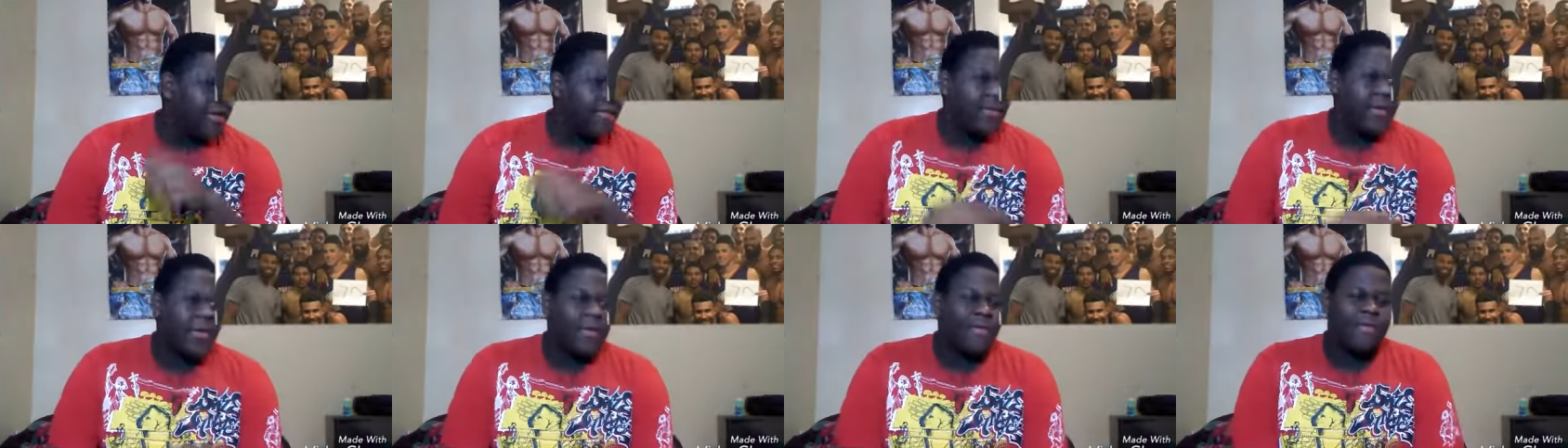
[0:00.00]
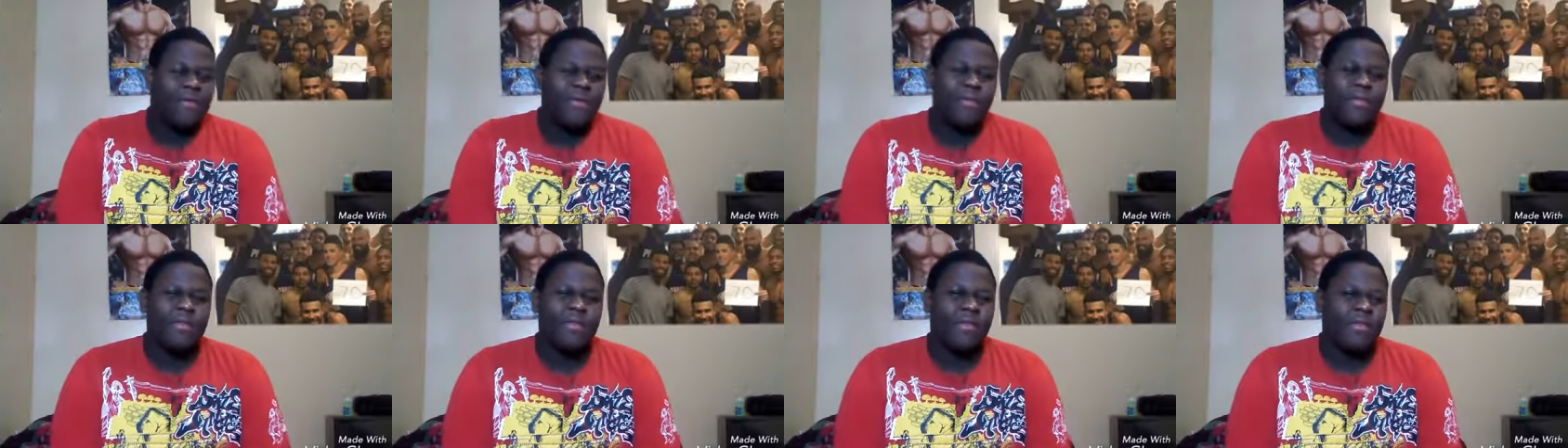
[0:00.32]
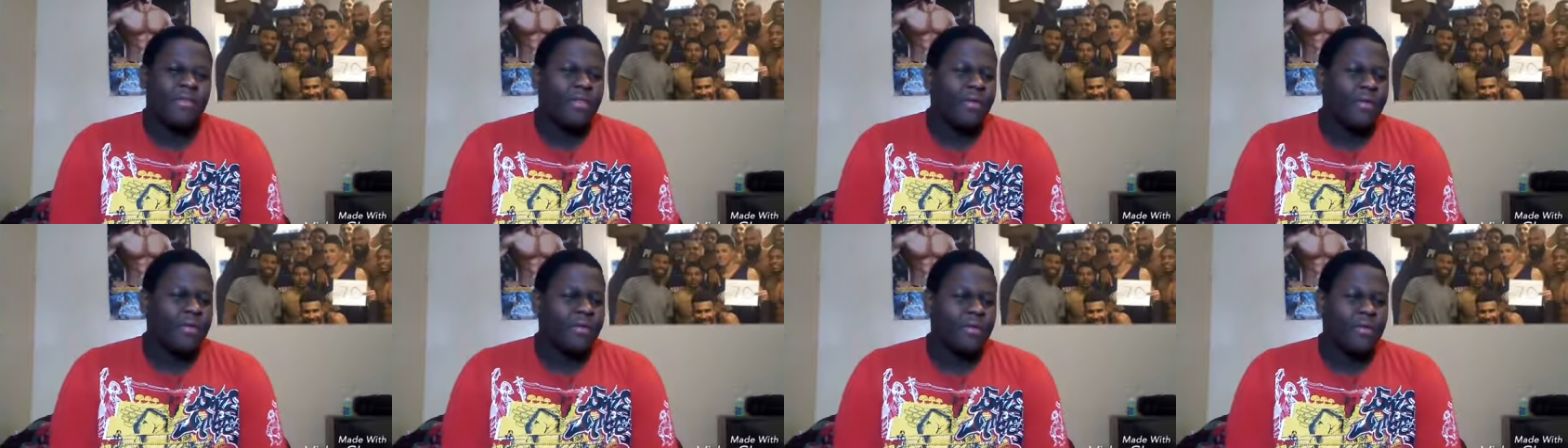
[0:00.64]
if he's
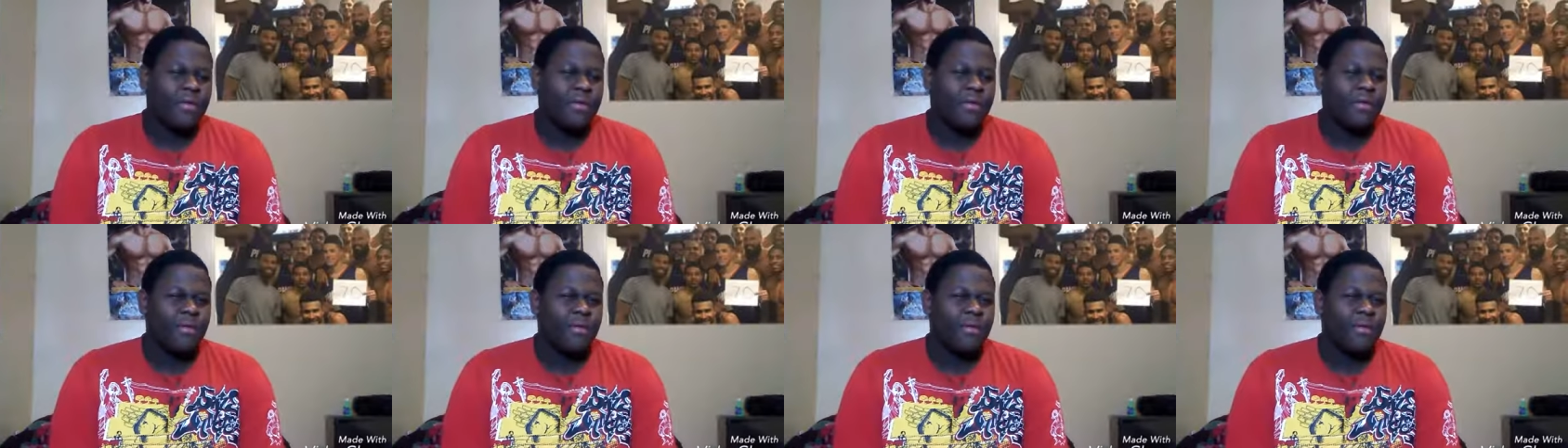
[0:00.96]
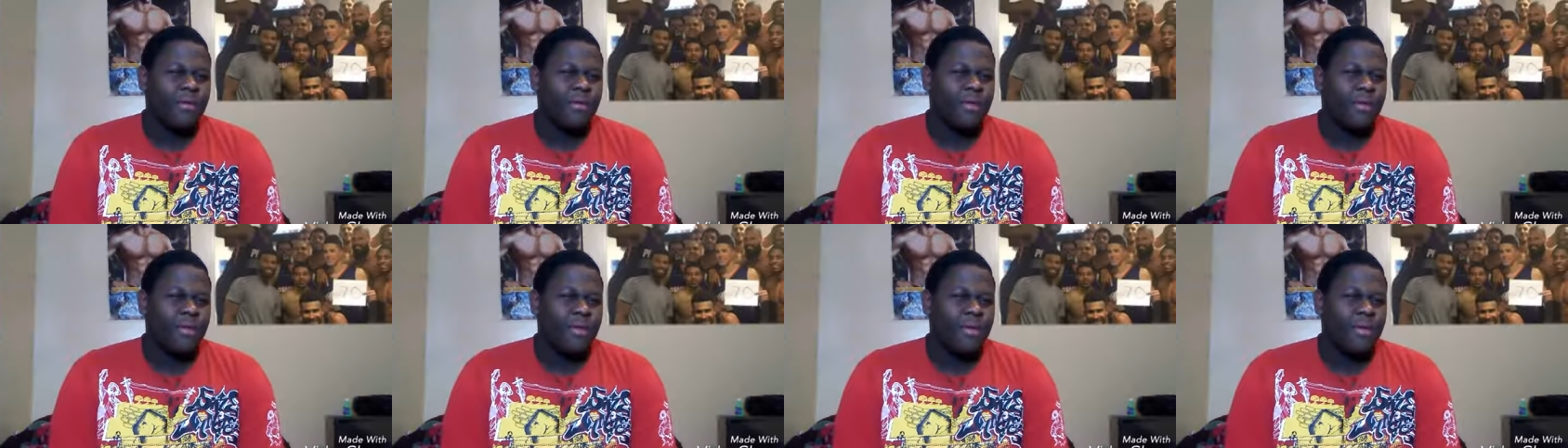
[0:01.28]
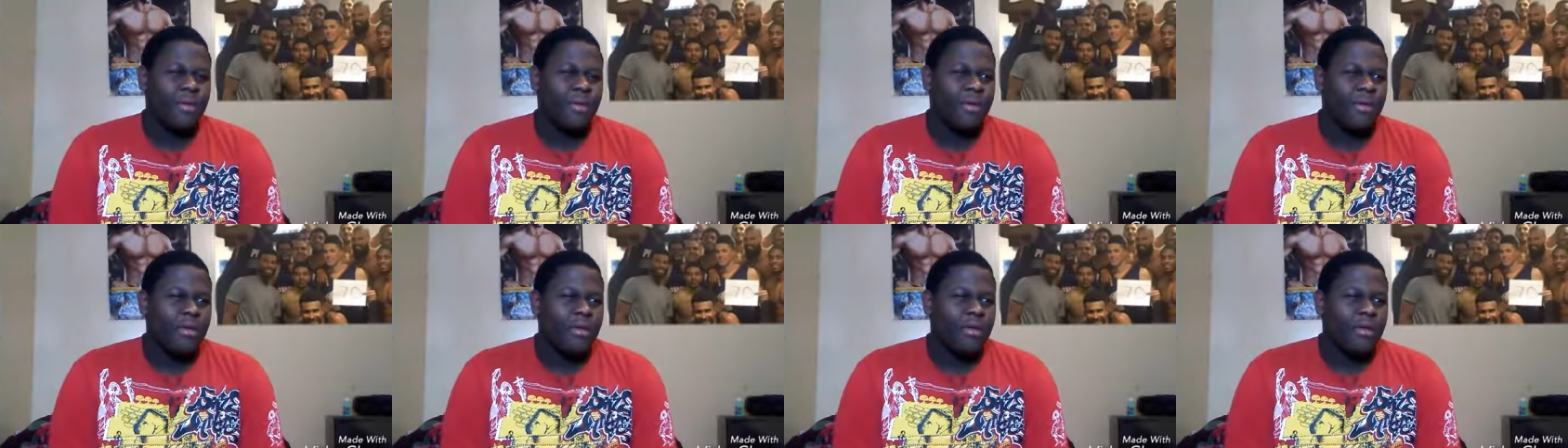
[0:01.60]
third.
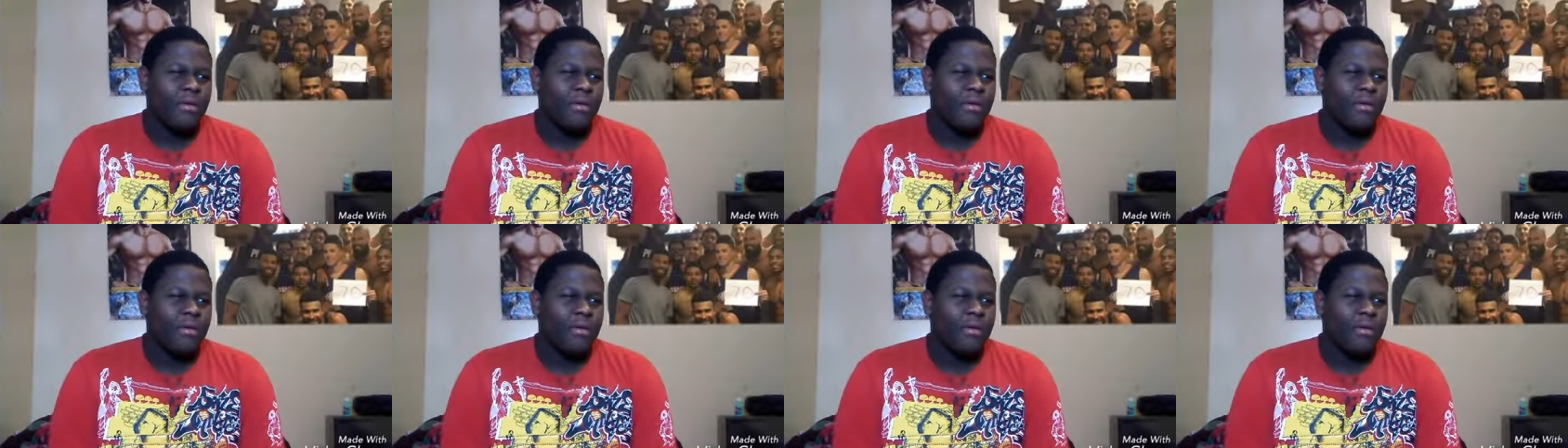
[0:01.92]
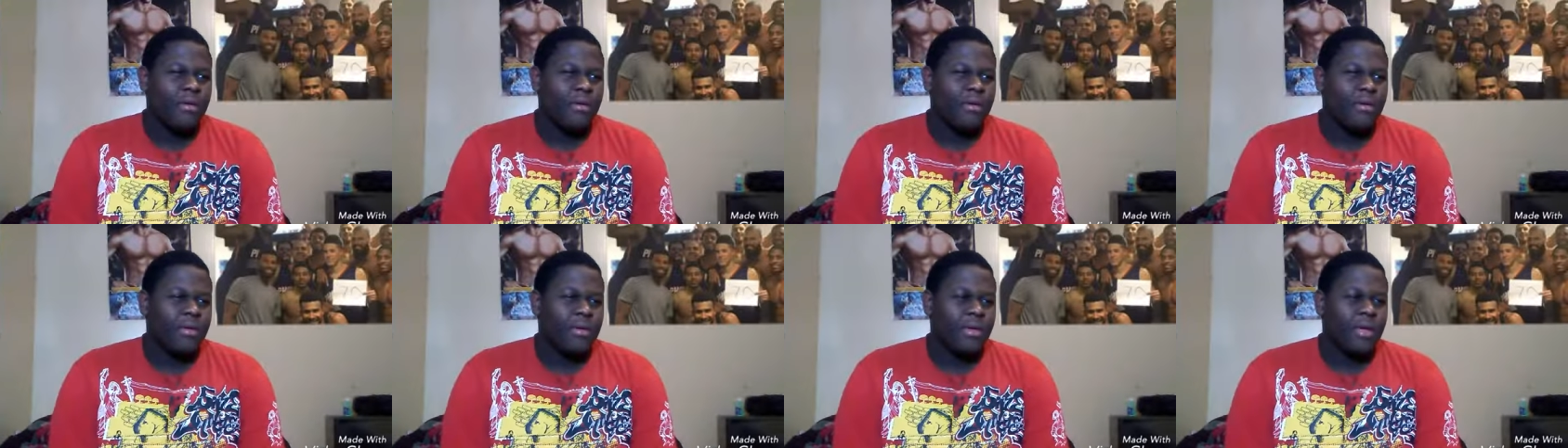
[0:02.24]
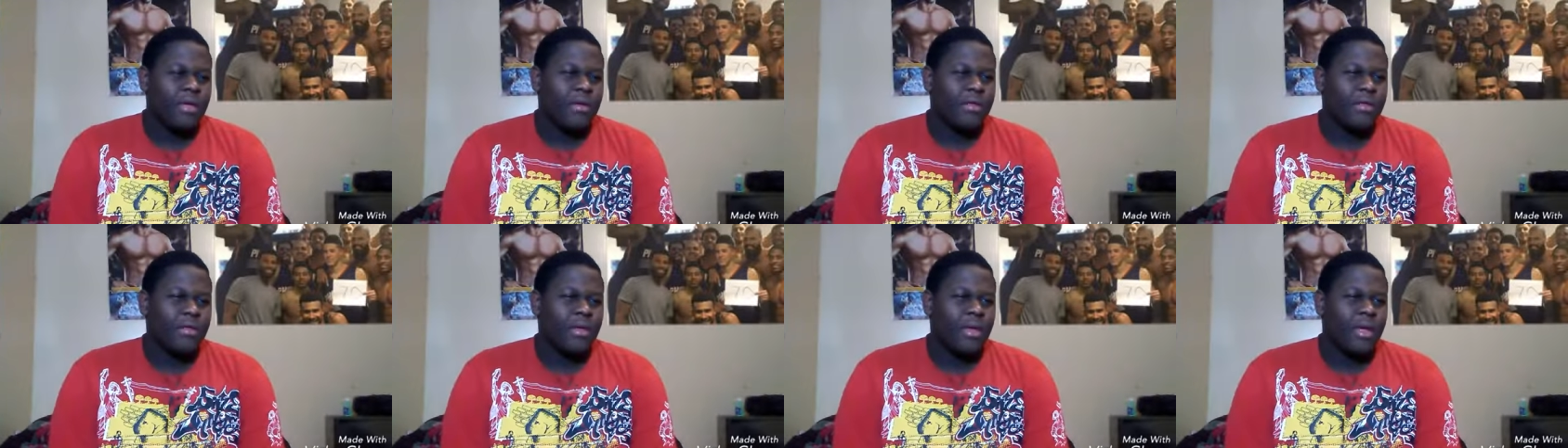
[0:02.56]

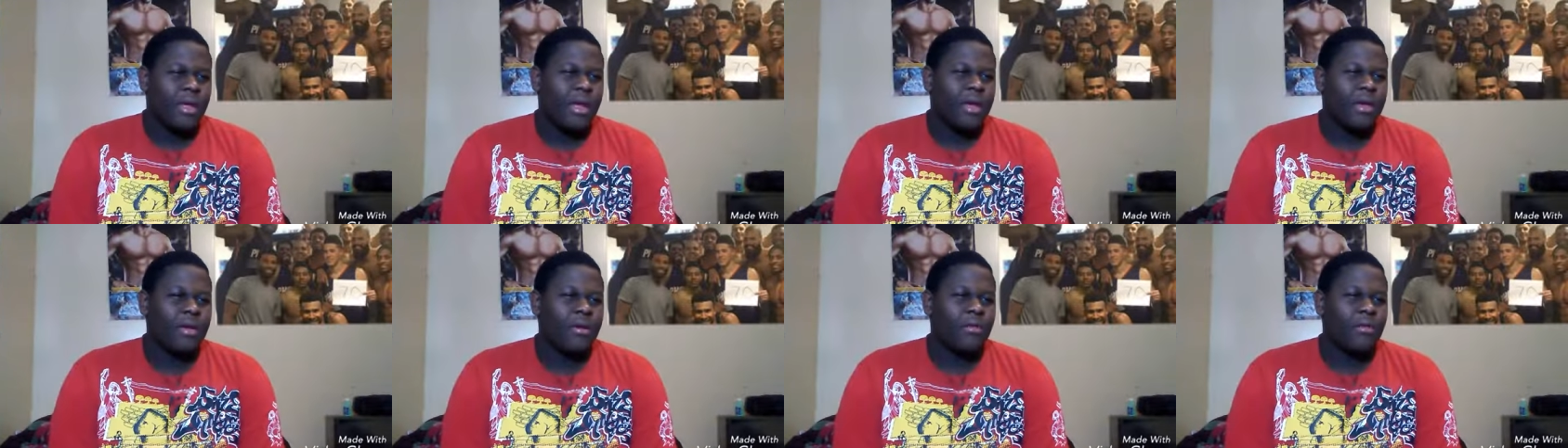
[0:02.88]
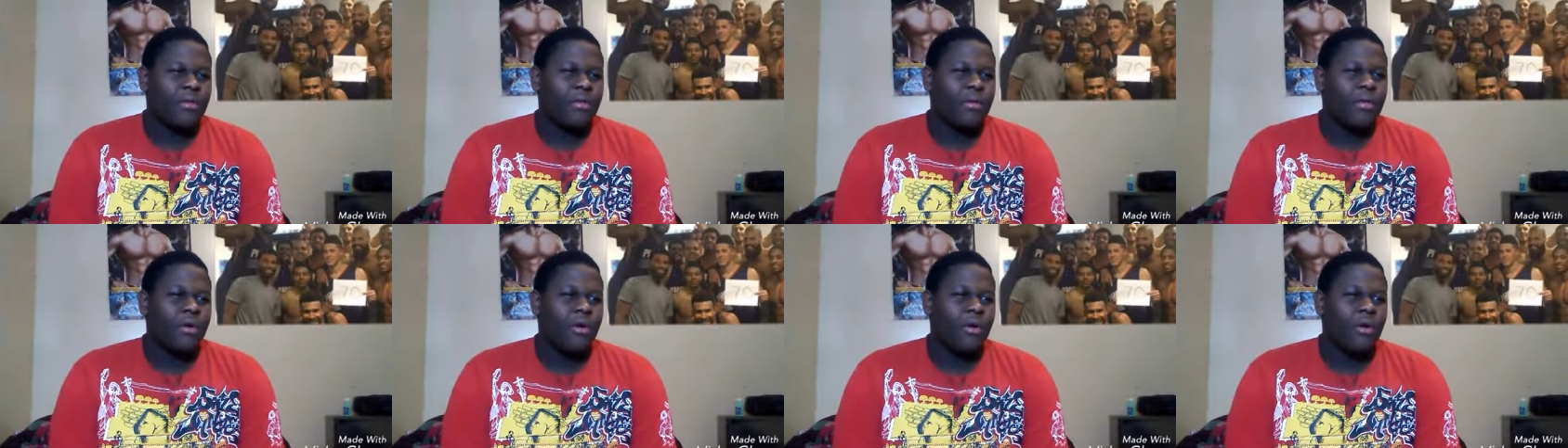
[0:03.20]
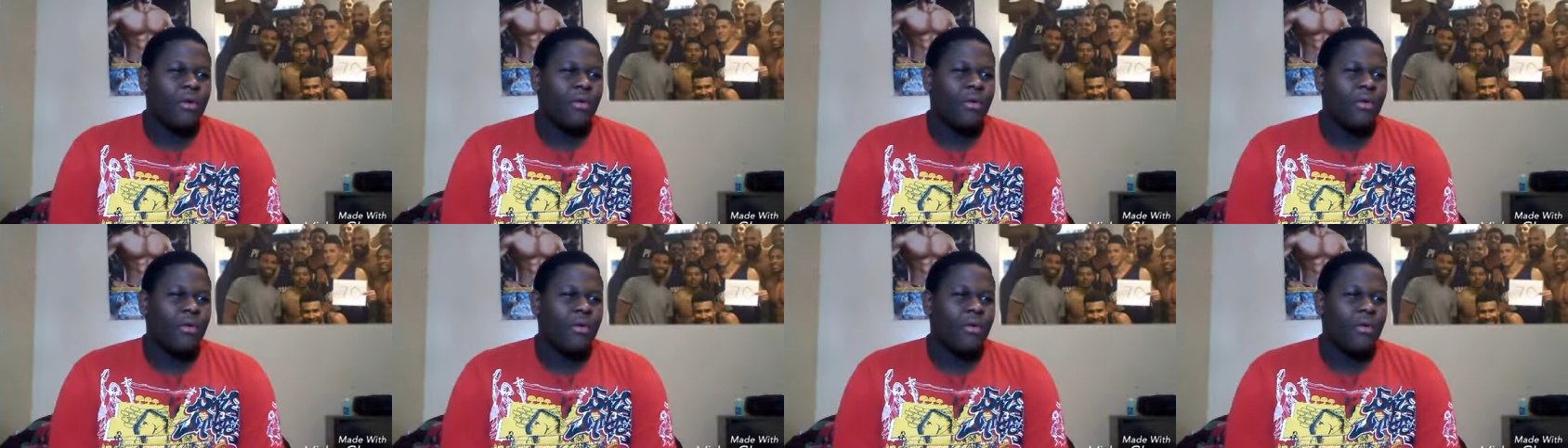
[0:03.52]
Because I know